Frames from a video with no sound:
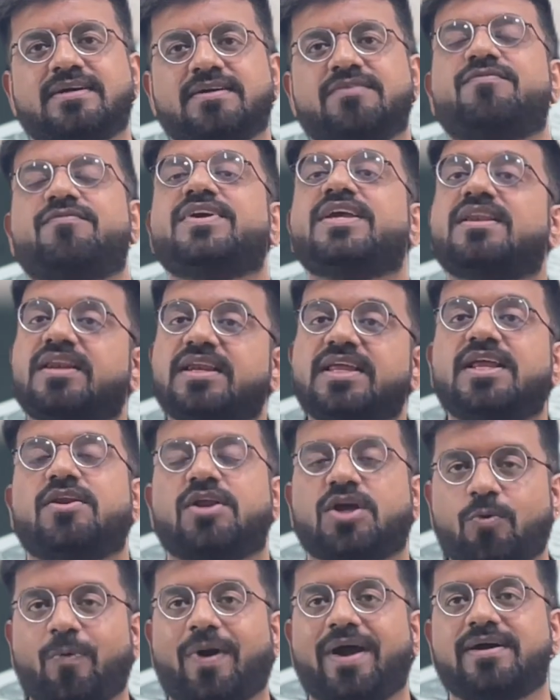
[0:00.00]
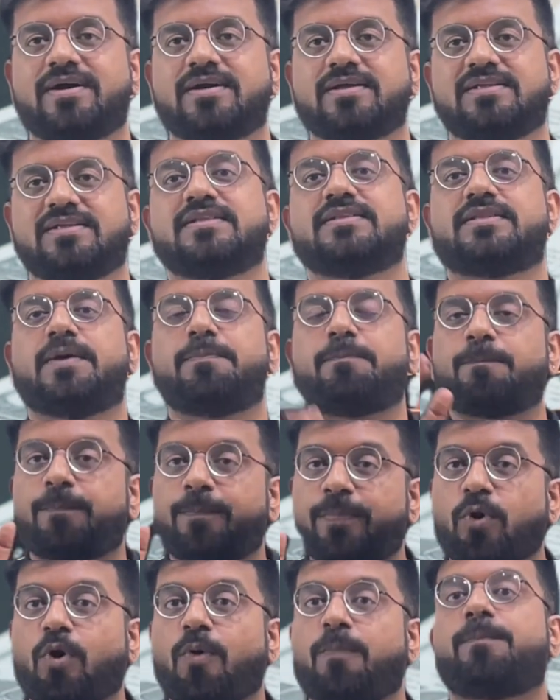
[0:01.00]
we require the
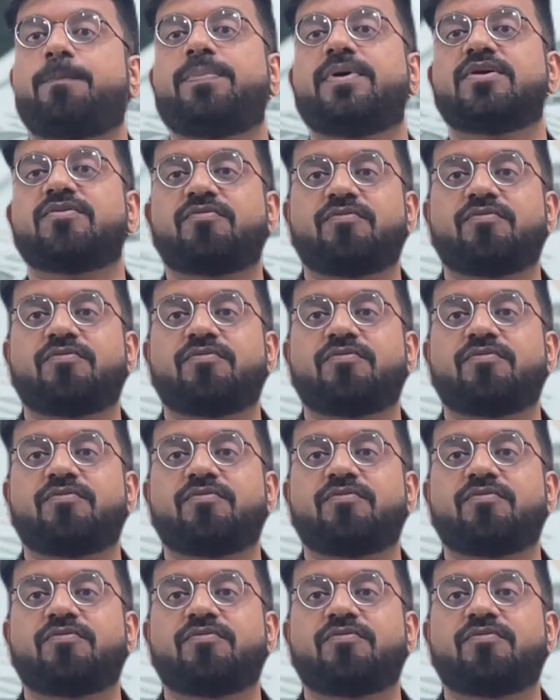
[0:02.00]
proper